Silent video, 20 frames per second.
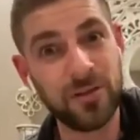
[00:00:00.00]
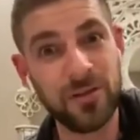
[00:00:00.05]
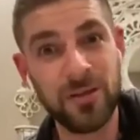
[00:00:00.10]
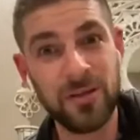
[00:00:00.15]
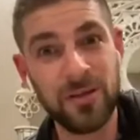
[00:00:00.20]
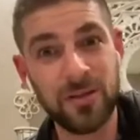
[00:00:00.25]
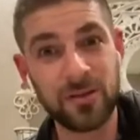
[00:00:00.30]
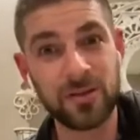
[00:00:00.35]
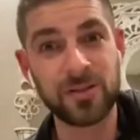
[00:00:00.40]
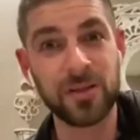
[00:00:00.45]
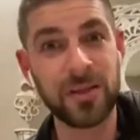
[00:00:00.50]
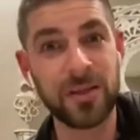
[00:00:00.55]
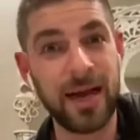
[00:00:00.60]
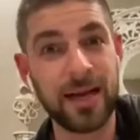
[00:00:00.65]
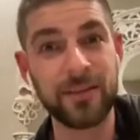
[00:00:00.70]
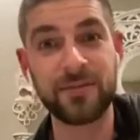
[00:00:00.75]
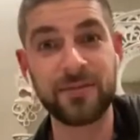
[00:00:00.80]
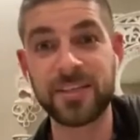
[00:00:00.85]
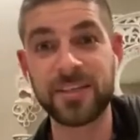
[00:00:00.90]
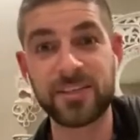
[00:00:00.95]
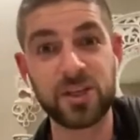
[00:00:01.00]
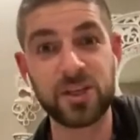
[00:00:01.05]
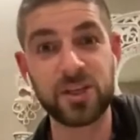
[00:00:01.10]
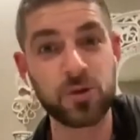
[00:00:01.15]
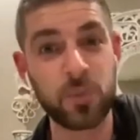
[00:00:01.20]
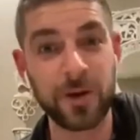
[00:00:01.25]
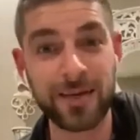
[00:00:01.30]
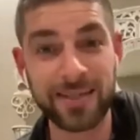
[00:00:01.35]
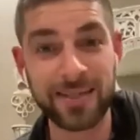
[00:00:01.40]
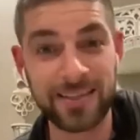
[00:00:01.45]
There's a lot of this is what
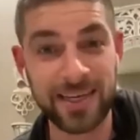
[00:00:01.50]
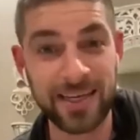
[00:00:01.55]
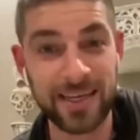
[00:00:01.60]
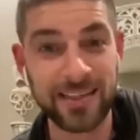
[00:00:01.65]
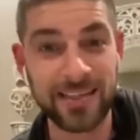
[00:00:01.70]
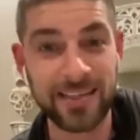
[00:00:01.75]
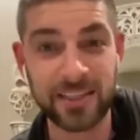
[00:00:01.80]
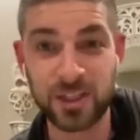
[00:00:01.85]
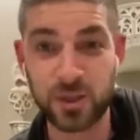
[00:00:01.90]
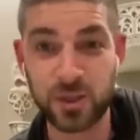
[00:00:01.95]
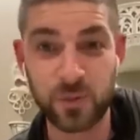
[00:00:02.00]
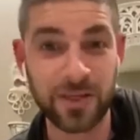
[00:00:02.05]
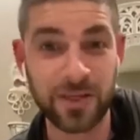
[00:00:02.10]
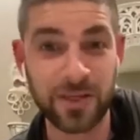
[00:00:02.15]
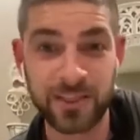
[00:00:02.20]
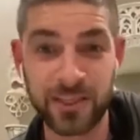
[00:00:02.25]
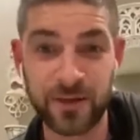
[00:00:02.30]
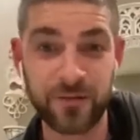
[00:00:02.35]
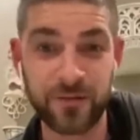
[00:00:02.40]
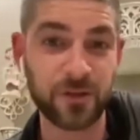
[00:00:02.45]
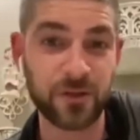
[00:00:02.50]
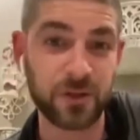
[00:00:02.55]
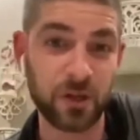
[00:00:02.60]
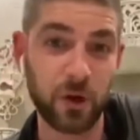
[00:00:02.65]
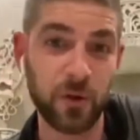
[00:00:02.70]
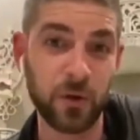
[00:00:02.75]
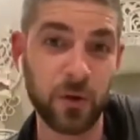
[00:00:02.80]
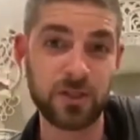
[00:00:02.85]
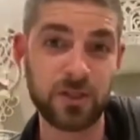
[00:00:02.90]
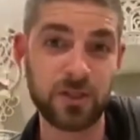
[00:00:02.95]
it did, this is what it did for
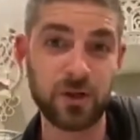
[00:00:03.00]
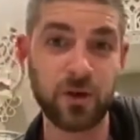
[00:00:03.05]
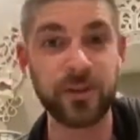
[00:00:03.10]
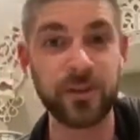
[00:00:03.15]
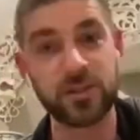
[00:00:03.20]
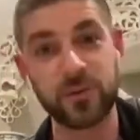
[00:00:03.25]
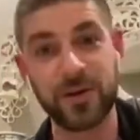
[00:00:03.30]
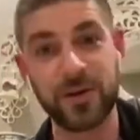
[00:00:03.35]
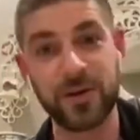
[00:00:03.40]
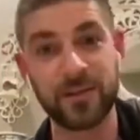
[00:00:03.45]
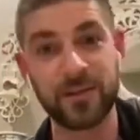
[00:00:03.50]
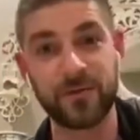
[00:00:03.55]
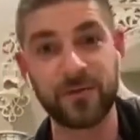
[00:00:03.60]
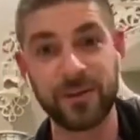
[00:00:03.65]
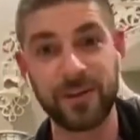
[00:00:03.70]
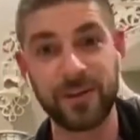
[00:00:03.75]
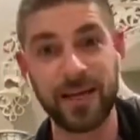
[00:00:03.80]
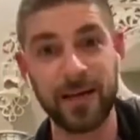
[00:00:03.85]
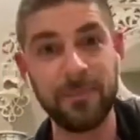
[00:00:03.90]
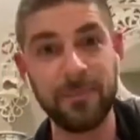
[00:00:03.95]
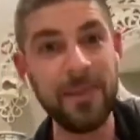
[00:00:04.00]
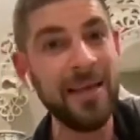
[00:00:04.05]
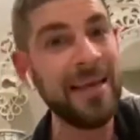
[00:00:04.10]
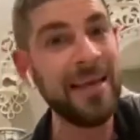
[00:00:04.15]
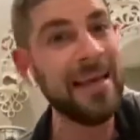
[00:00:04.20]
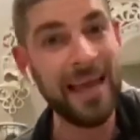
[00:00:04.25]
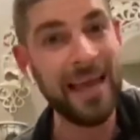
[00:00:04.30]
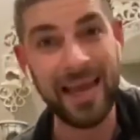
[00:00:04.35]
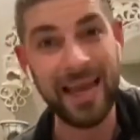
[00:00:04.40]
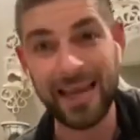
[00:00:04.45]
so-and-so, this is what it did for them.
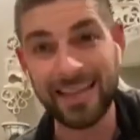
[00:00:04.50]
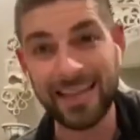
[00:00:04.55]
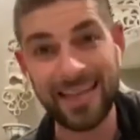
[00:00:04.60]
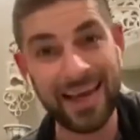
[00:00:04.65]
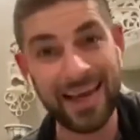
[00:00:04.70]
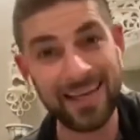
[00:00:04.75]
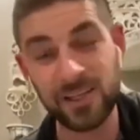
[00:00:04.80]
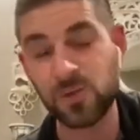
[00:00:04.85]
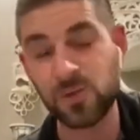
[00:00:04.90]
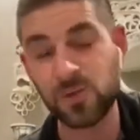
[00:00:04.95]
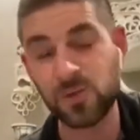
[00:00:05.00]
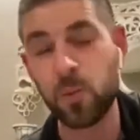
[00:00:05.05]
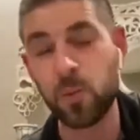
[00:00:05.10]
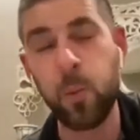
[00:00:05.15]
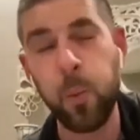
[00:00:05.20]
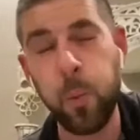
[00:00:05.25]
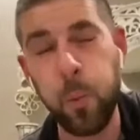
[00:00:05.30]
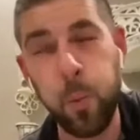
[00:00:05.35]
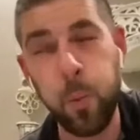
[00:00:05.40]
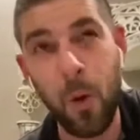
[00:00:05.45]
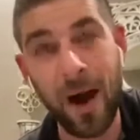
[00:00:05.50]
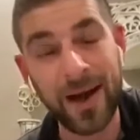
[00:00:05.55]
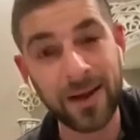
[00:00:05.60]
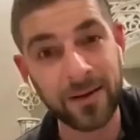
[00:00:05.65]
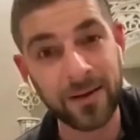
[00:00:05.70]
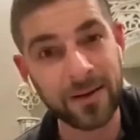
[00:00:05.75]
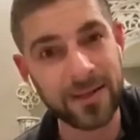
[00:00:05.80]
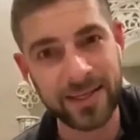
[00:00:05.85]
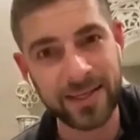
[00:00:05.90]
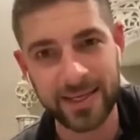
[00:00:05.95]
And that is
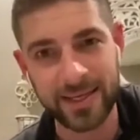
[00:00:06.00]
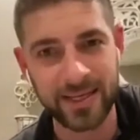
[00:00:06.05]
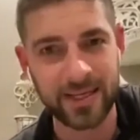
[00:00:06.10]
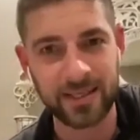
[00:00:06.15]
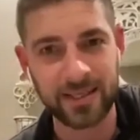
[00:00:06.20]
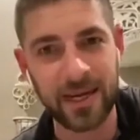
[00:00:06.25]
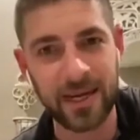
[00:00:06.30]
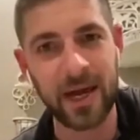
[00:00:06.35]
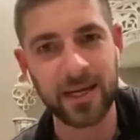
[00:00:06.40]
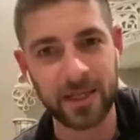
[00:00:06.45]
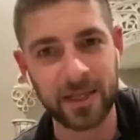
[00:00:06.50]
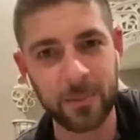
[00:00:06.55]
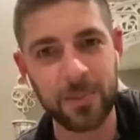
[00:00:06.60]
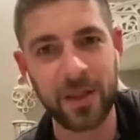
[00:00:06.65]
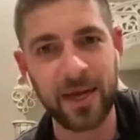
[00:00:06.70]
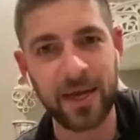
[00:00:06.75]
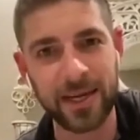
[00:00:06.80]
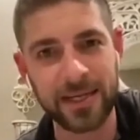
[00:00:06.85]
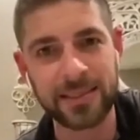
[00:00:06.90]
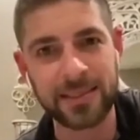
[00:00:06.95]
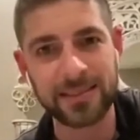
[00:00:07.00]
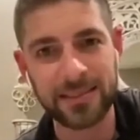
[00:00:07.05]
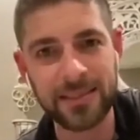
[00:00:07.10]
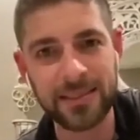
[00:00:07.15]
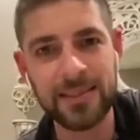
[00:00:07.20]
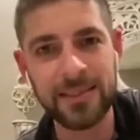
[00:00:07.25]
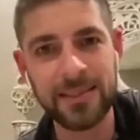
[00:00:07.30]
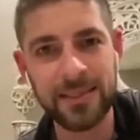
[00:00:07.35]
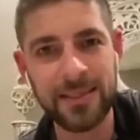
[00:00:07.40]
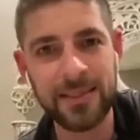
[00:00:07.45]
wildly non-compliant.
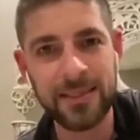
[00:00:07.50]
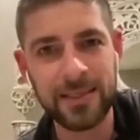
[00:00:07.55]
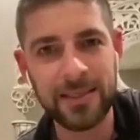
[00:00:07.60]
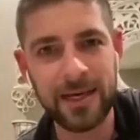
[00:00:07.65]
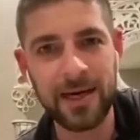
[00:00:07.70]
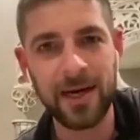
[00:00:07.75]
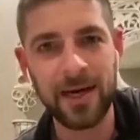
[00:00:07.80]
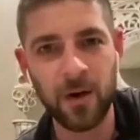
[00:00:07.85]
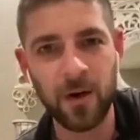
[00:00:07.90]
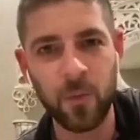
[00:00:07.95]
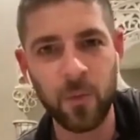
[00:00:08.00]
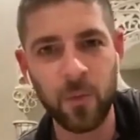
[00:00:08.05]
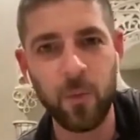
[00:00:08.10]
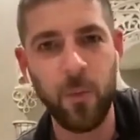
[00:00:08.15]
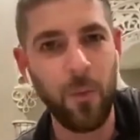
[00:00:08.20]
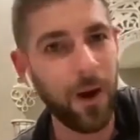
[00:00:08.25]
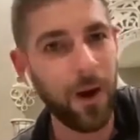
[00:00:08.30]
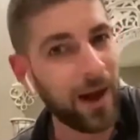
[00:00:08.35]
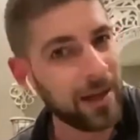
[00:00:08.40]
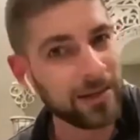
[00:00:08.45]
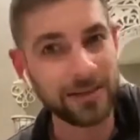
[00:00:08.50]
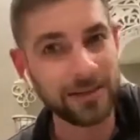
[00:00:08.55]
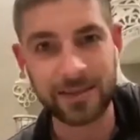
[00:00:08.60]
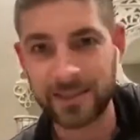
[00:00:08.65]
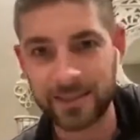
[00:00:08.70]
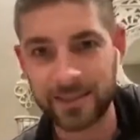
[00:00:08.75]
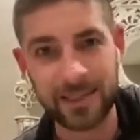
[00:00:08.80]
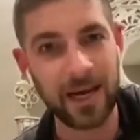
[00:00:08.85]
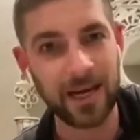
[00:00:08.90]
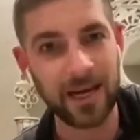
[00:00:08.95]
Wildly
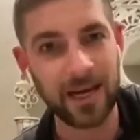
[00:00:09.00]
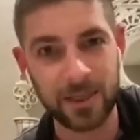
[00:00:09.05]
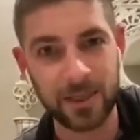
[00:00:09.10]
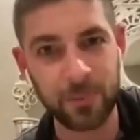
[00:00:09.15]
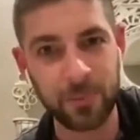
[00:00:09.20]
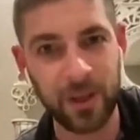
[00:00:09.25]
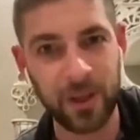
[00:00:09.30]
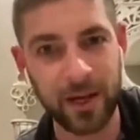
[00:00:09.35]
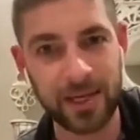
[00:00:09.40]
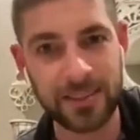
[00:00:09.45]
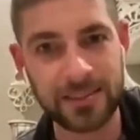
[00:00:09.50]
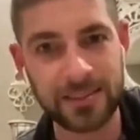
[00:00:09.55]
non-compliant.